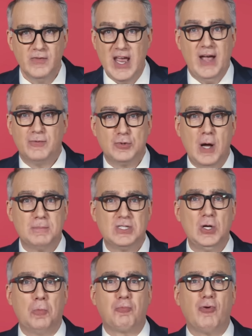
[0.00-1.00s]
They have Trump
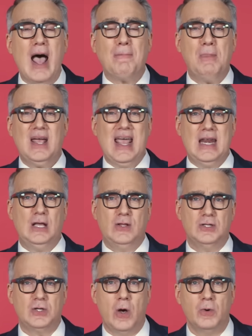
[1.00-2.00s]
still propagating
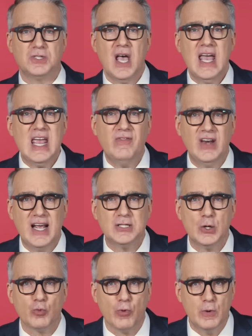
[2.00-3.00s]
this hoax, even
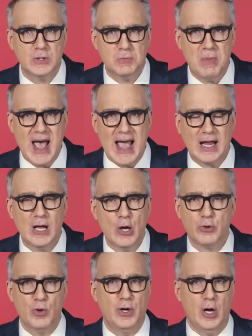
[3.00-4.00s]
as it roots back
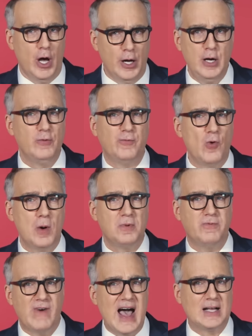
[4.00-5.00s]
through an
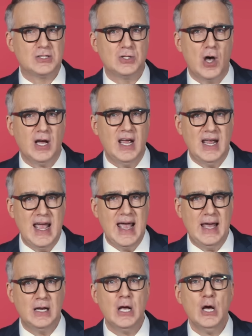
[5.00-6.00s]
uninformed Fox talking
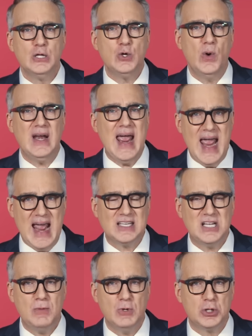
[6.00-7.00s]
head to an
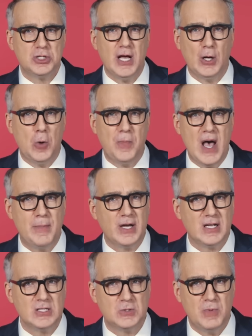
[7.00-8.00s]
anti-Michelle
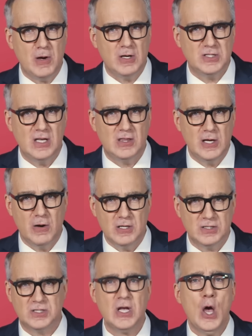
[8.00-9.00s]
Obama conspiracy
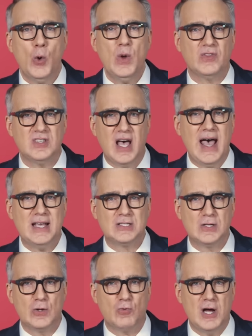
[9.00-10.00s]
theorist with
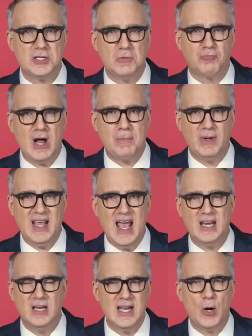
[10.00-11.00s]
ties to the Russian
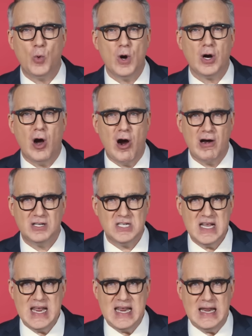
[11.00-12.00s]
propaganda network
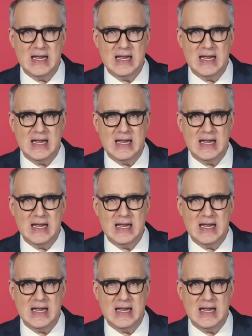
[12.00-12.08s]
RT.